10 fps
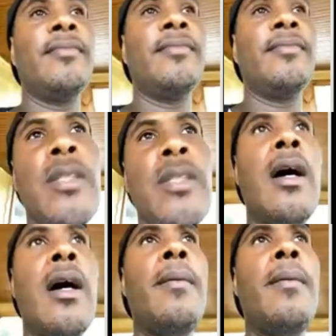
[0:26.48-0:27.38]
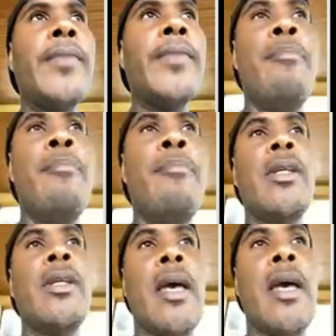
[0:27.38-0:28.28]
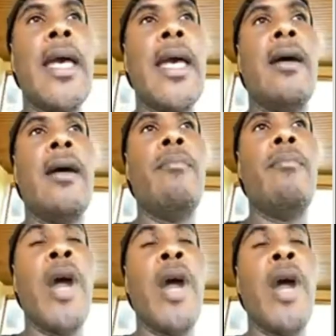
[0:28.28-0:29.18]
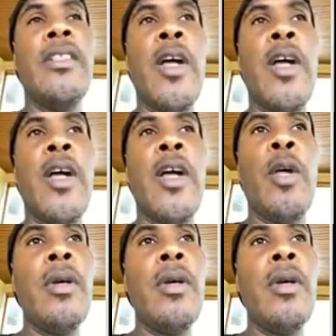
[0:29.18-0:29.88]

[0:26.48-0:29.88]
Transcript: I'm basically a product developer